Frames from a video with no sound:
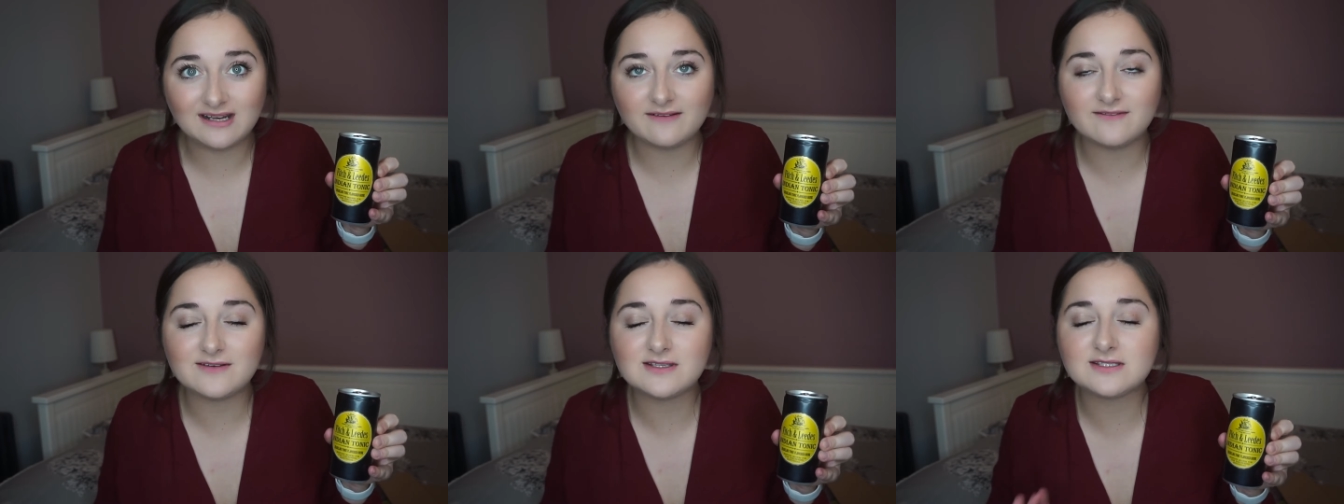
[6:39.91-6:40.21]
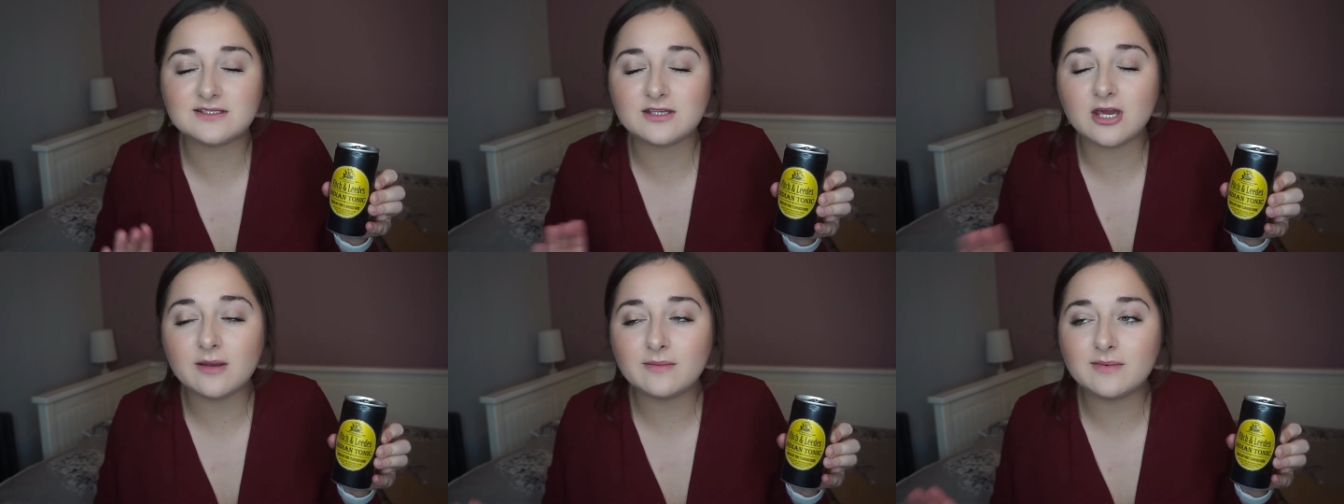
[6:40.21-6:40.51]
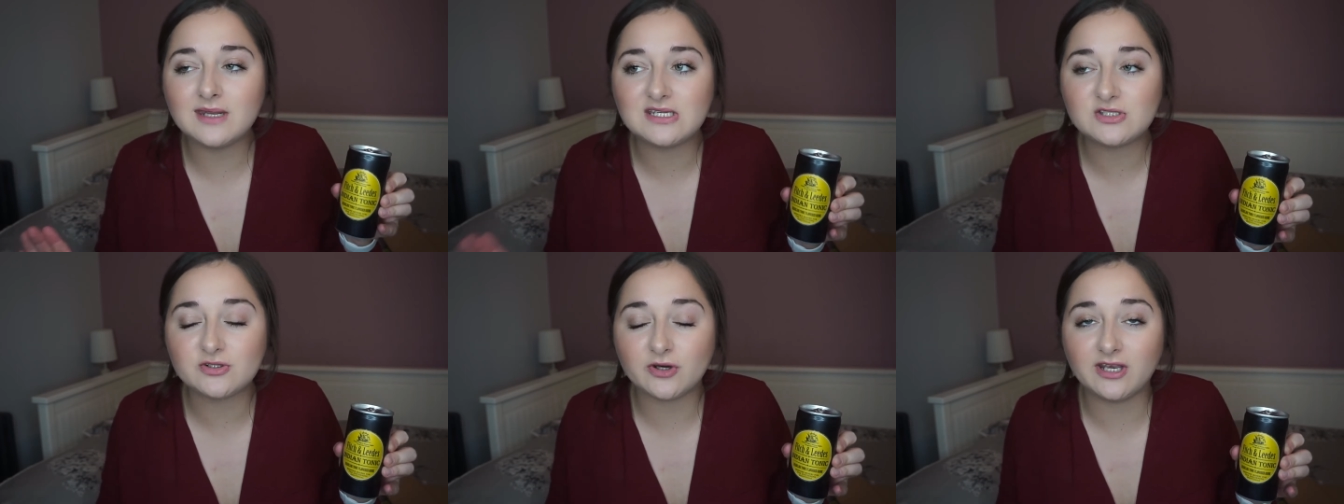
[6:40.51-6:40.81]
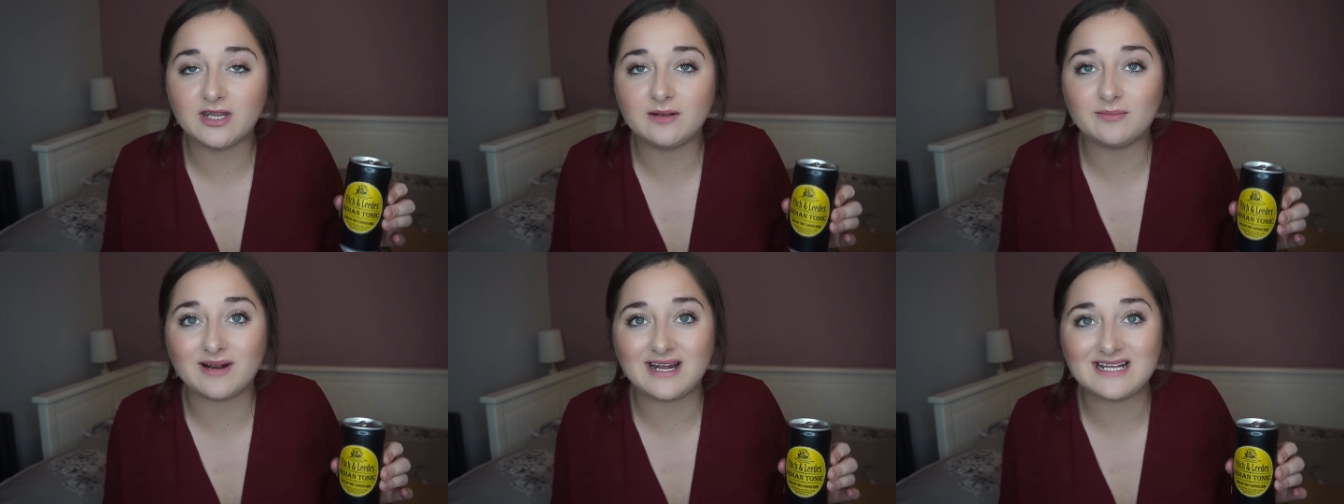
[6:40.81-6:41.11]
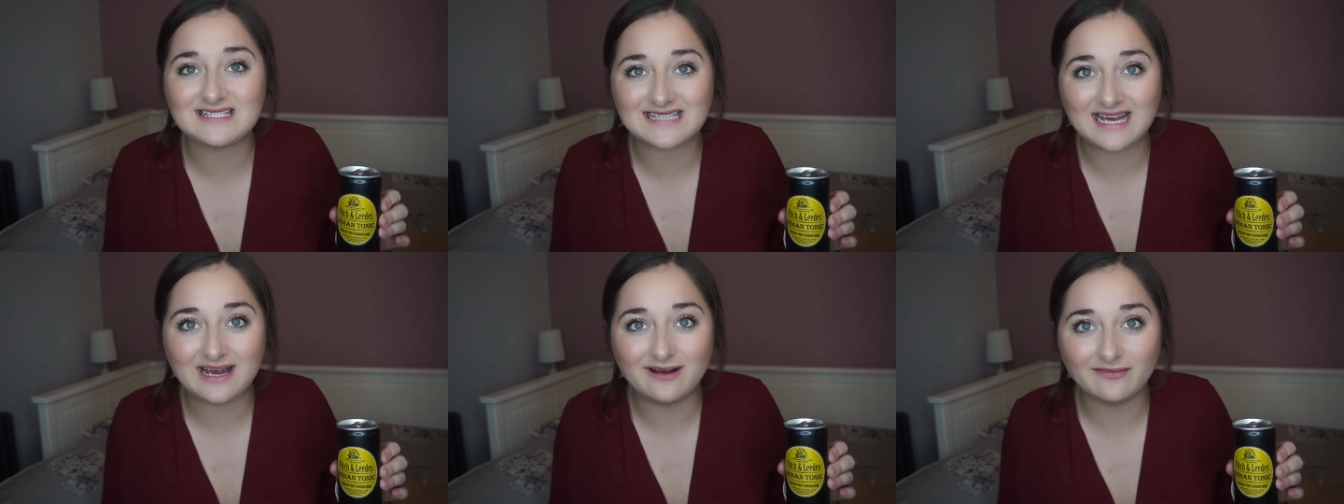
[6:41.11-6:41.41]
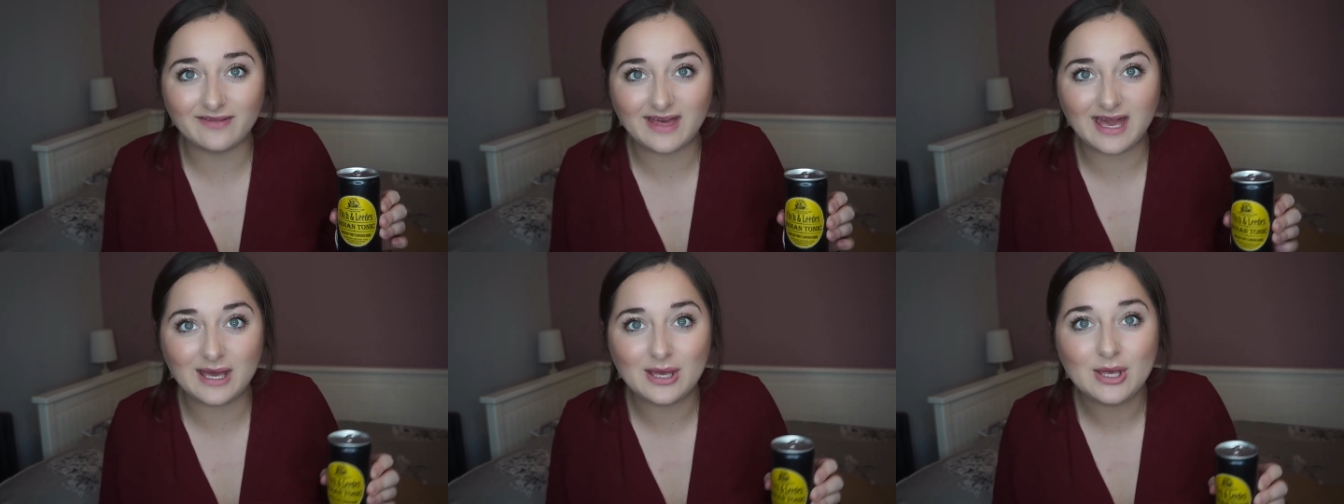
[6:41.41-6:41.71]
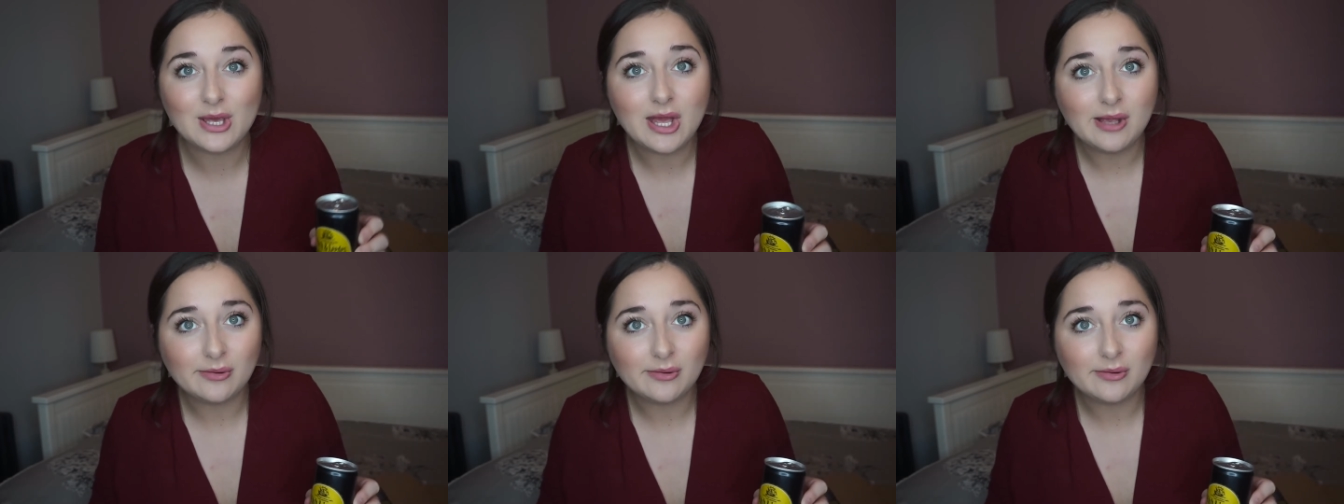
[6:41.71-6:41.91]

like there's so many tonic brands out there.